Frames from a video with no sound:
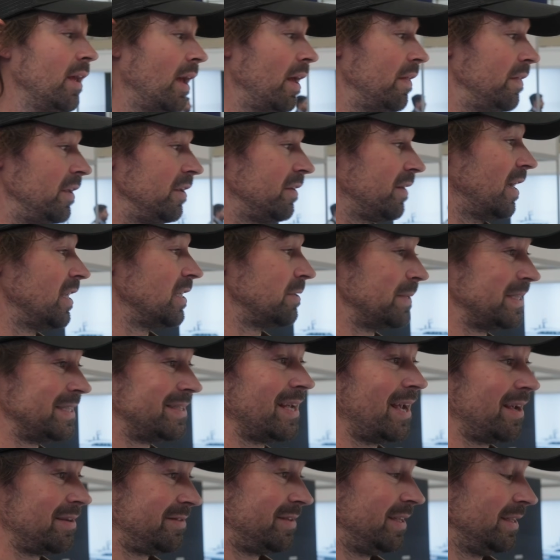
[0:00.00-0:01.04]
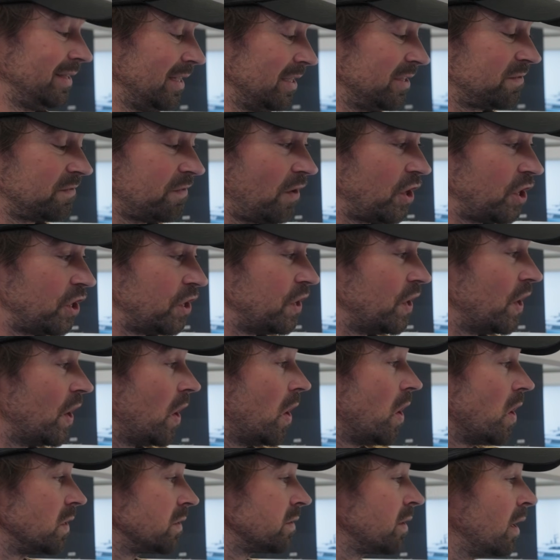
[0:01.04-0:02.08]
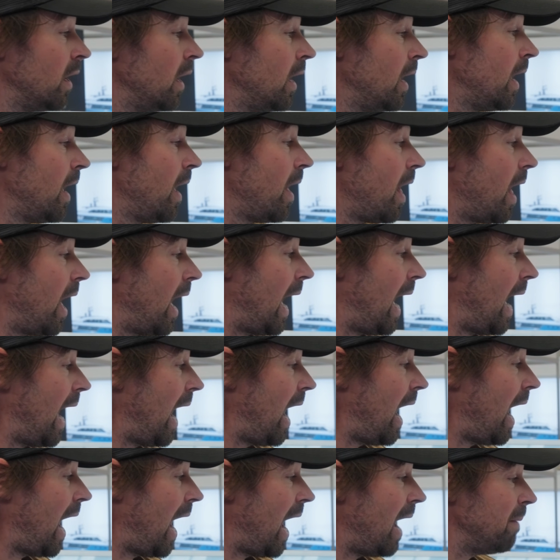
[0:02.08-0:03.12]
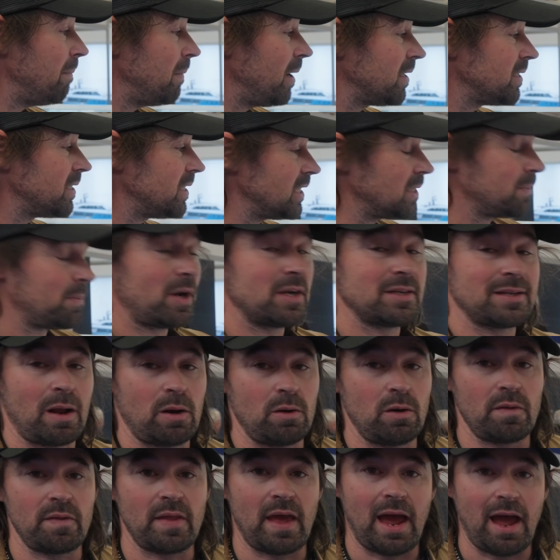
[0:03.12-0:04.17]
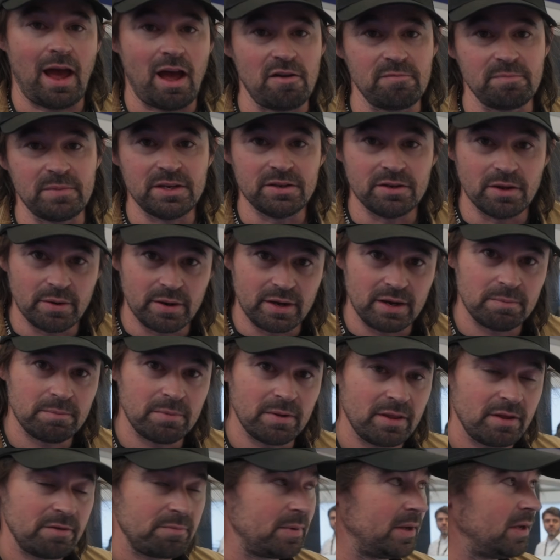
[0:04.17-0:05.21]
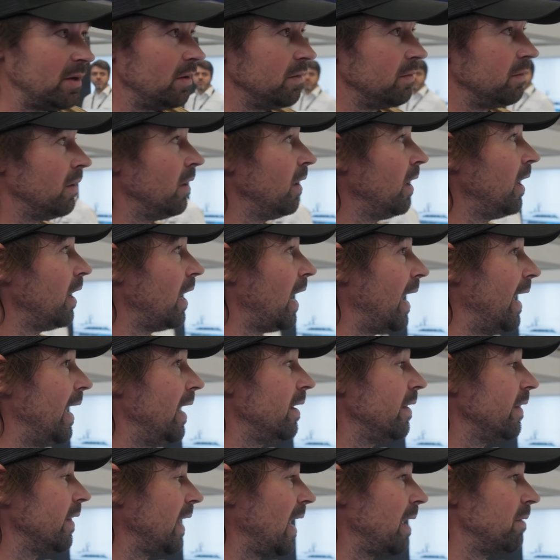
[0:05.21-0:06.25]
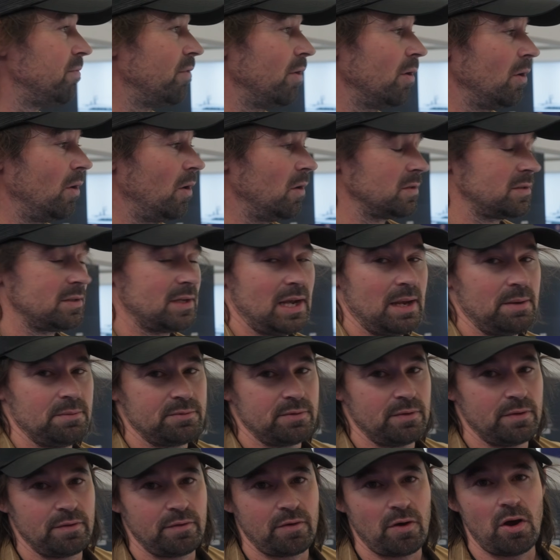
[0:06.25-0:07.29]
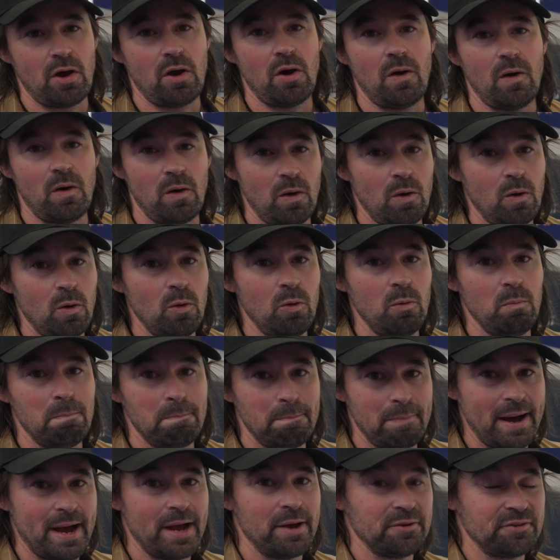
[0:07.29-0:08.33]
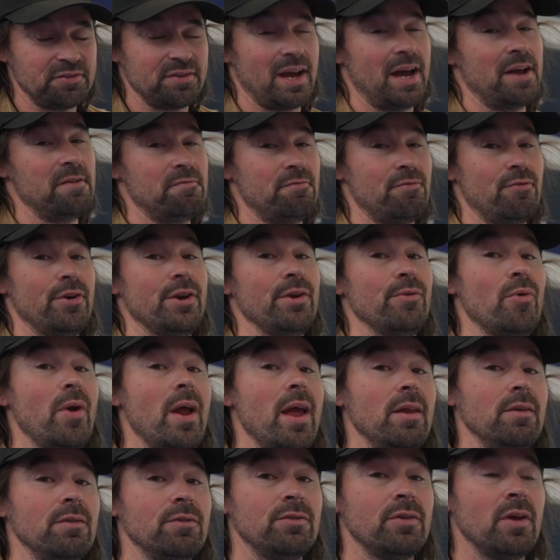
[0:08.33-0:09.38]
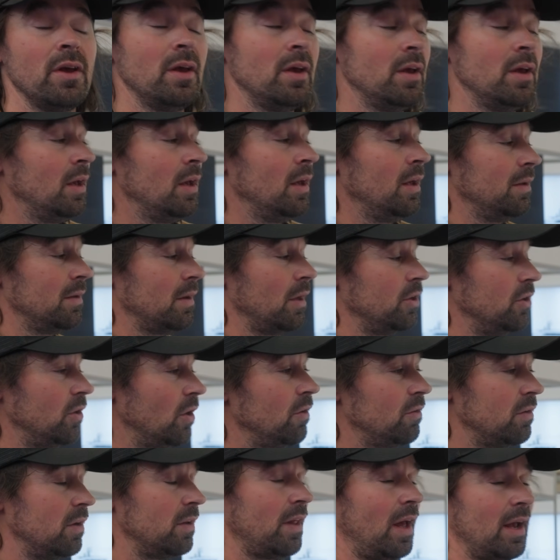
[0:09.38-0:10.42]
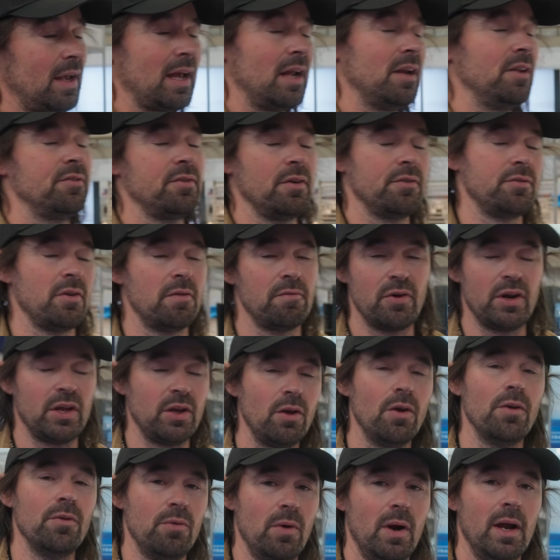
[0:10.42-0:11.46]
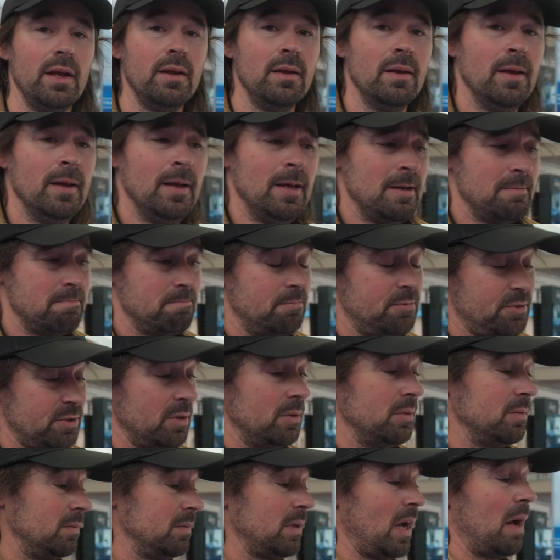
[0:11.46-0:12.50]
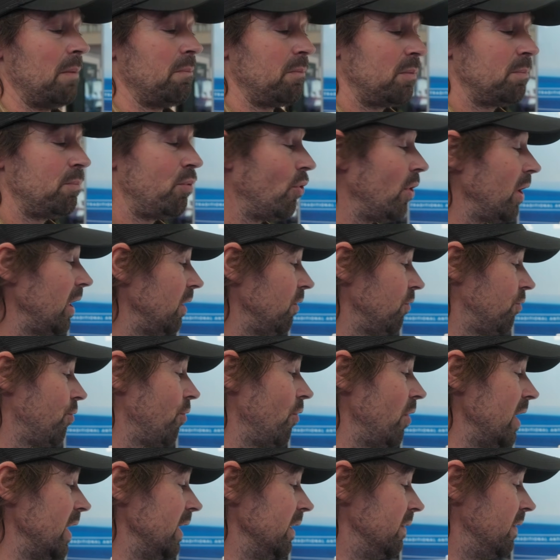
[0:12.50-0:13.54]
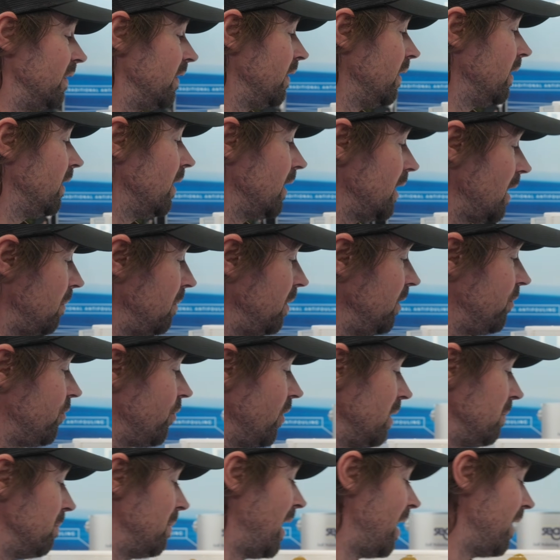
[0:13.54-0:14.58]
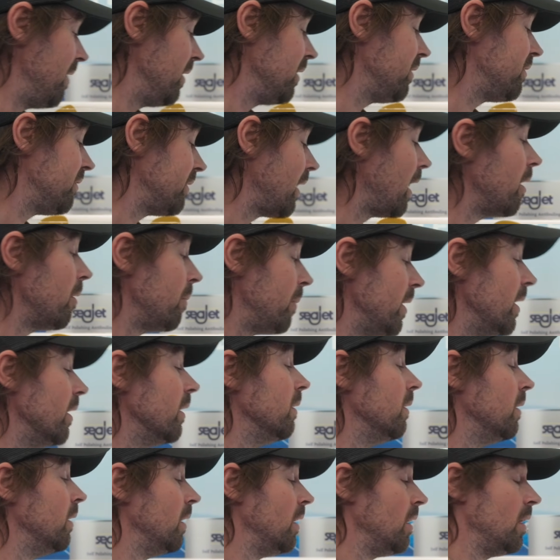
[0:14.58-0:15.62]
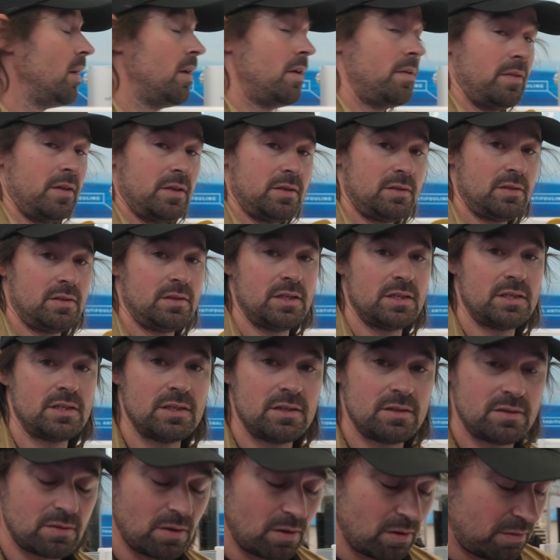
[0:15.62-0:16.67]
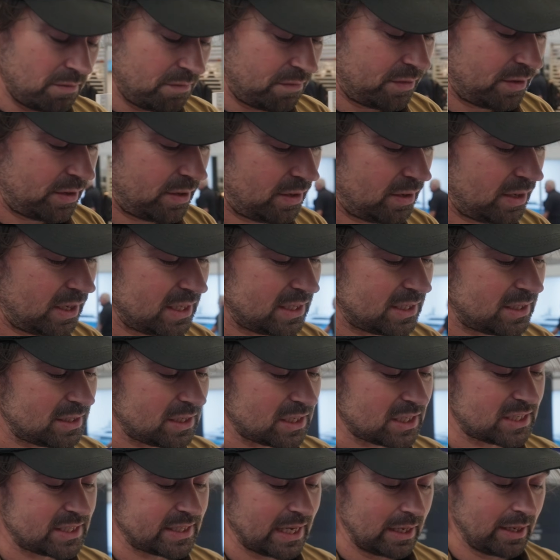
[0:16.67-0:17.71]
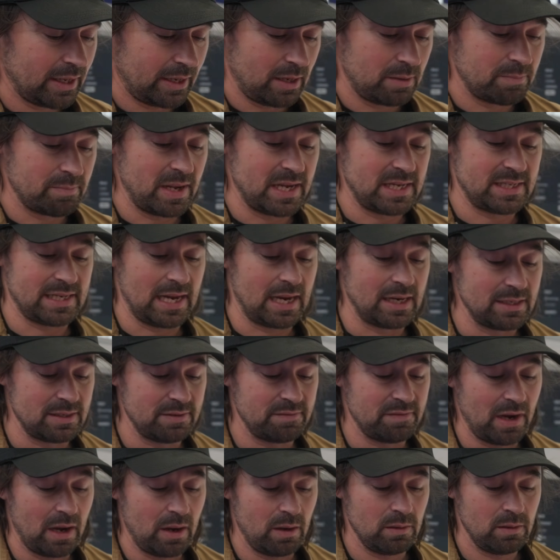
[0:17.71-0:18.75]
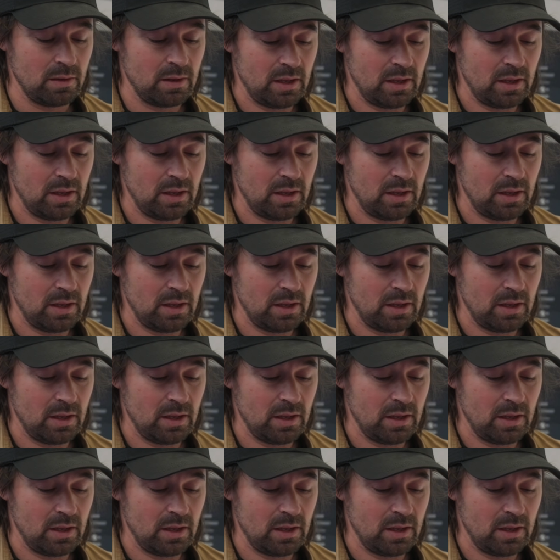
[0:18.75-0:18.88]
and these guys have been testing this for years. I'm actually surprised how long they have been doing it, but they've been ahead of the game for a long time, so they've got a whole biocide free range. Now usually that kind of stuff's not very good, right? So I'm pretty intrigued, and I'm intrigued by this setup here. This is a silicon-based Antifowl.